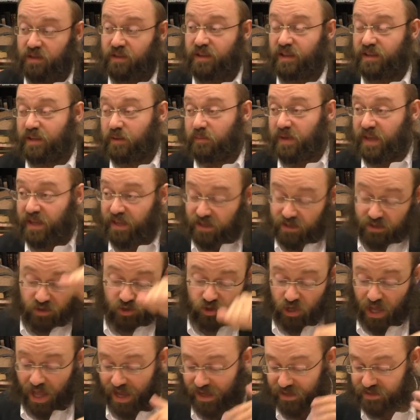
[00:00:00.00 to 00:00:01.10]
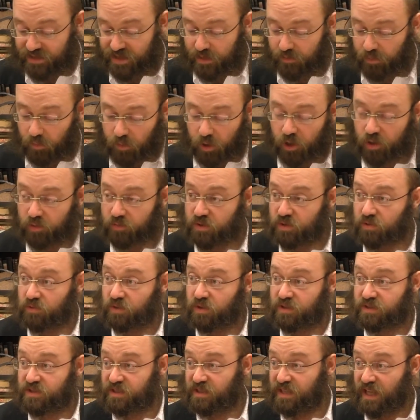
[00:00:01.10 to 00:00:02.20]
that they make kiddush, I ah, it's not makom
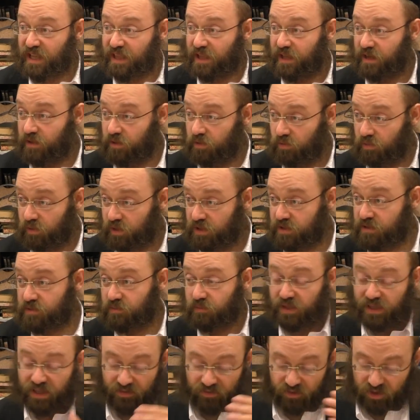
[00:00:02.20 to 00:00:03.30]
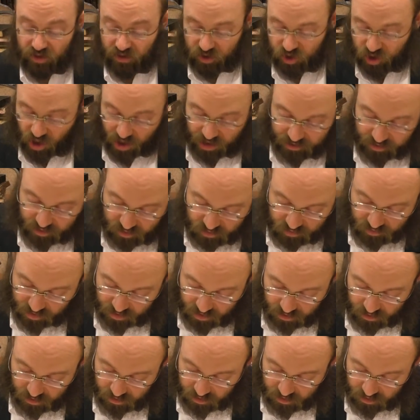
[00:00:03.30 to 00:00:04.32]
sudas, you're not allowed to do it, so we give it to the child to drink.